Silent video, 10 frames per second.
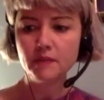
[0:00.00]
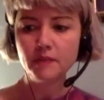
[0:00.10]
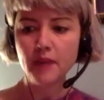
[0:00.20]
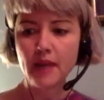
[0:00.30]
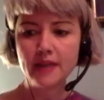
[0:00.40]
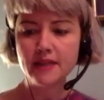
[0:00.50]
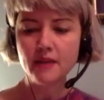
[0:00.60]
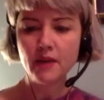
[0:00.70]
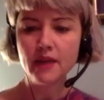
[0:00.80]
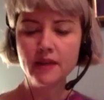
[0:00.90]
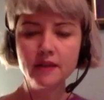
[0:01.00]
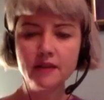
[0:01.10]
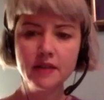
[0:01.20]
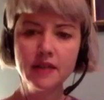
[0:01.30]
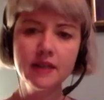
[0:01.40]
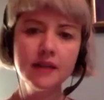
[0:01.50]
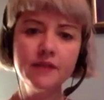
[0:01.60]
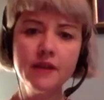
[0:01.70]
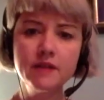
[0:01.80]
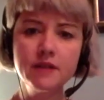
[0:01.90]
place there where he could he could live
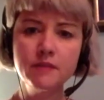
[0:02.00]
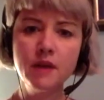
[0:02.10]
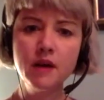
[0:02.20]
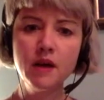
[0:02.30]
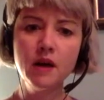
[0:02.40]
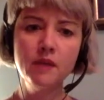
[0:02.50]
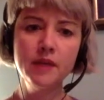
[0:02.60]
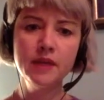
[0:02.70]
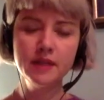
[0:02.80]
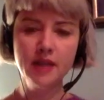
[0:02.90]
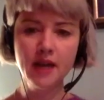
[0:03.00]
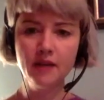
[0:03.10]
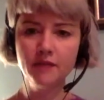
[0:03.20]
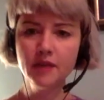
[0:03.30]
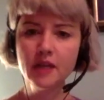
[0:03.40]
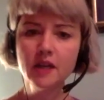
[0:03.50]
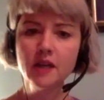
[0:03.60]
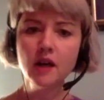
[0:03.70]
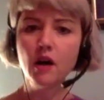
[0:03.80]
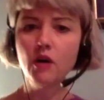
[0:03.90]
there as a, a, hermit and have
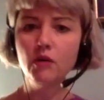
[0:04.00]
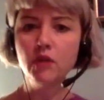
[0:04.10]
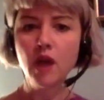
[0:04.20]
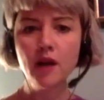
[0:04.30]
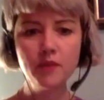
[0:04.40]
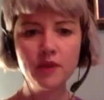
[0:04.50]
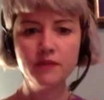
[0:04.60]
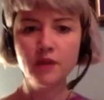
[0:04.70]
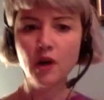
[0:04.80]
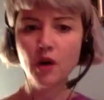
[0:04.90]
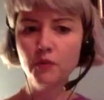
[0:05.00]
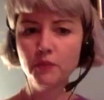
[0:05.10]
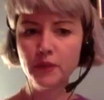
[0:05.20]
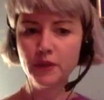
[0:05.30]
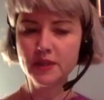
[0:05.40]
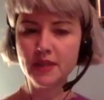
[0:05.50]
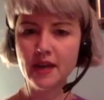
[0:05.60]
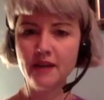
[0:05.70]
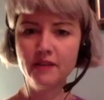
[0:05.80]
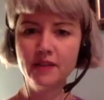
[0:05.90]
a whole library of occult books
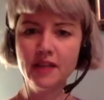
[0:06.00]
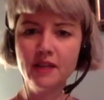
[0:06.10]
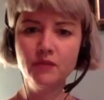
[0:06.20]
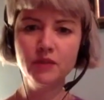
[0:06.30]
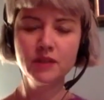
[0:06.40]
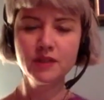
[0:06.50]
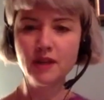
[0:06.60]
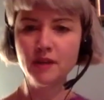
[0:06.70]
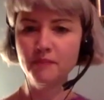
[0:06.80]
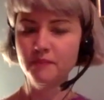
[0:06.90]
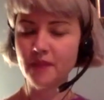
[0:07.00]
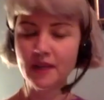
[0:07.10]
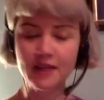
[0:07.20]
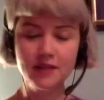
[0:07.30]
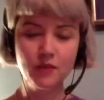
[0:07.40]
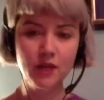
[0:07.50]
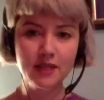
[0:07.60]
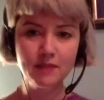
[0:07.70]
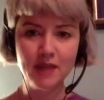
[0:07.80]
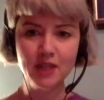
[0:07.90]
there and he would um, i guess work
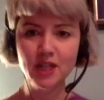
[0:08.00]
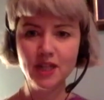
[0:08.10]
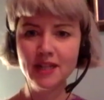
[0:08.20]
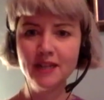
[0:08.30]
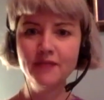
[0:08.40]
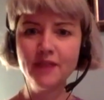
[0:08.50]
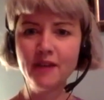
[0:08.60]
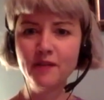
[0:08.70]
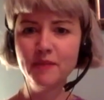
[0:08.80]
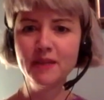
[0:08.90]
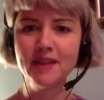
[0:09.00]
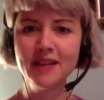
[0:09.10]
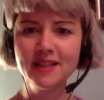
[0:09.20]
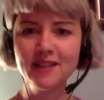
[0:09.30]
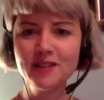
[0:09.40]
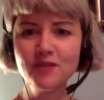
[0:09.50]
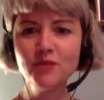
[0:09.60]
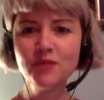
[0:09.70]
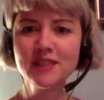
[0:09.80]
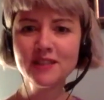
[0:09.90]
his magic and live there and be there so there's all
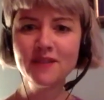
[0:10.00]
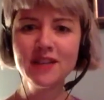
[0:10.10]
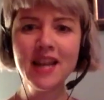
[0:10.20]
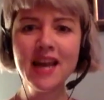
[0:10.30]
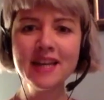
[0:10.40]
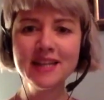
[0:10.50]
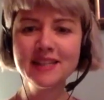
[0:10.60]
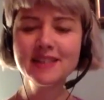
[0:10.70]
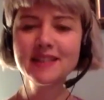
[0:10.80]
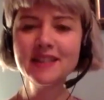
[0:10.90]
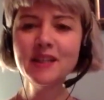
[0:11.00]
mm. these different layers